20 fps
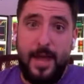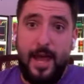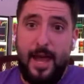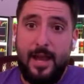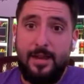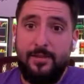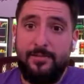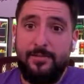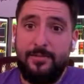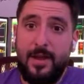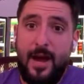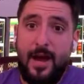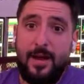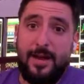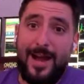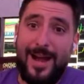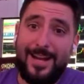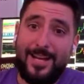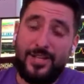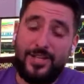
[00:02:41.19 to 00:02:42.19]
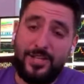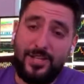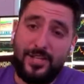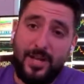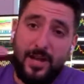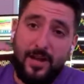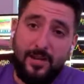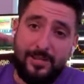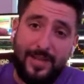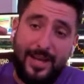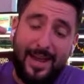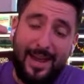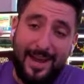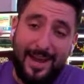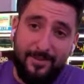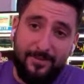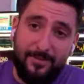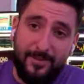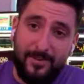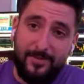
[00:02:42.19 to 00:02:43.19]
And if not, I could scale to
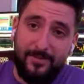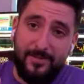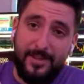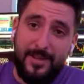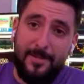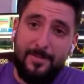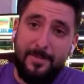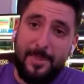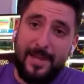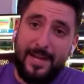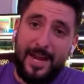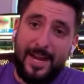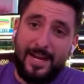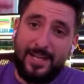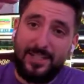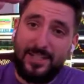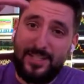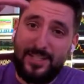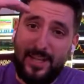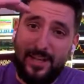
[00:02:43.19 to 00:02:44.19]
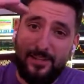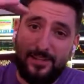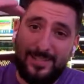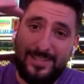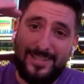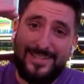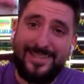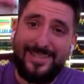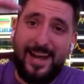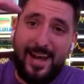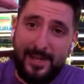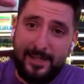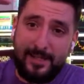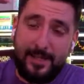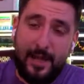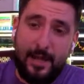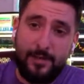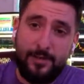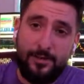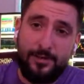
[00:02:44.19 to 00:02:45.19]
850 and I could scale to
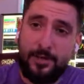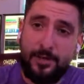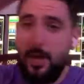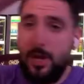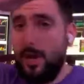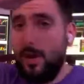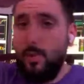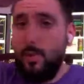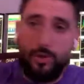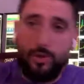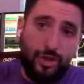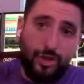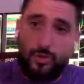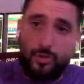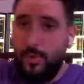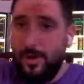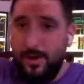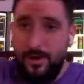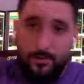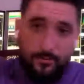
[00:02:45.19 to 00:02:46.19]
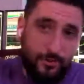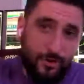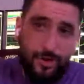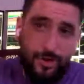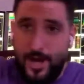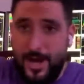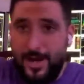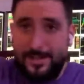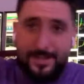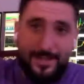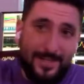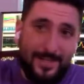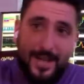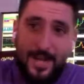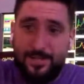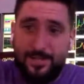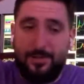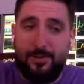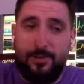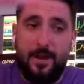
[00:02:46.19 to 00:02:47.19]
$9, which is where it rejected
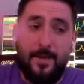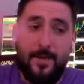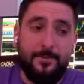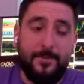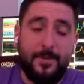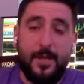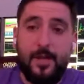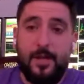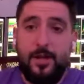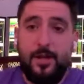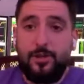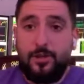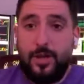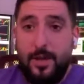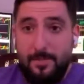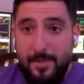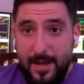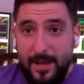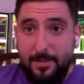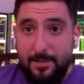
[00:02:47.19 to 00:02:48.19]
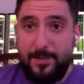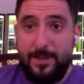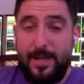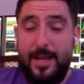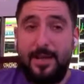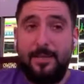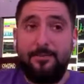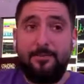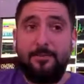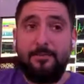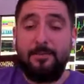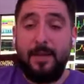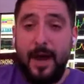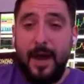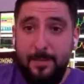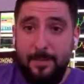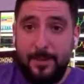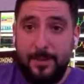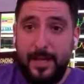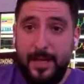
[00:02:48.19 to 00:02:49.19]
yesterday. So I made a plan.
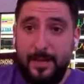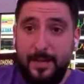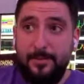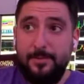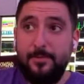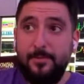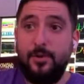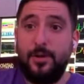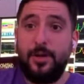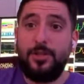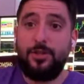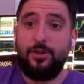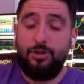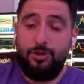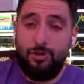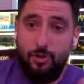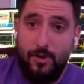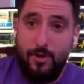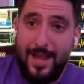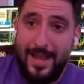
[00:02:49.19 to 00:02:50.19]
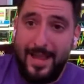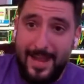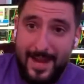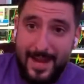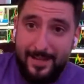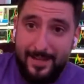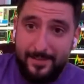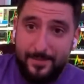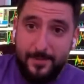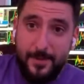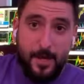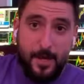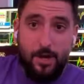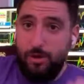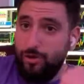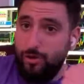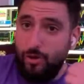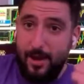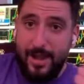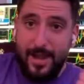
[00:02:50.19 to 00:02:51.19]
My plan was short at 8,
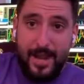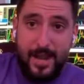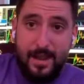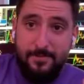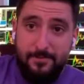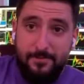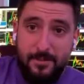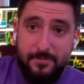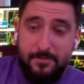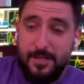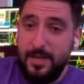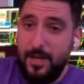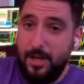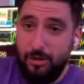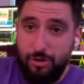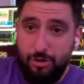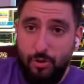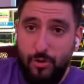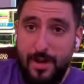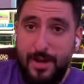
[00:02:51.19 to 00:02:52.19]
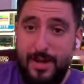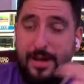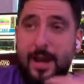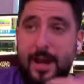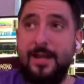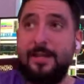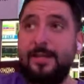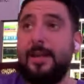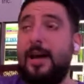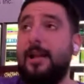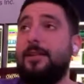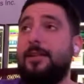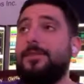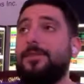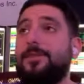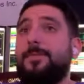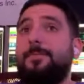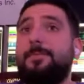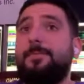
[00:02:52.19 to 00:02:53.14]
short at 850 and short at $9.